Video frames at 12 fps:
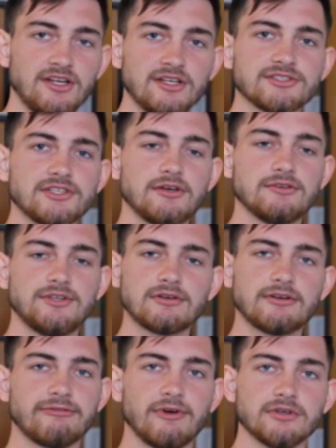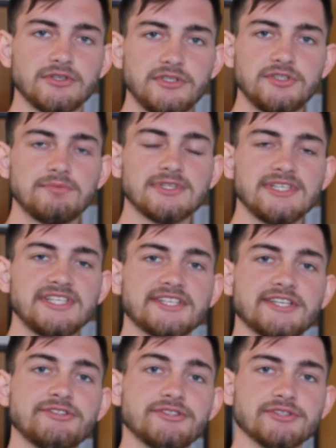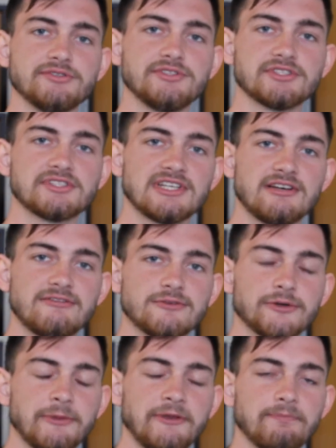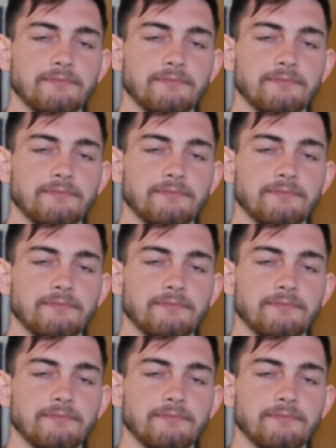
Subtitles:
So, Dr. Fong, could you please introduce yourself for me?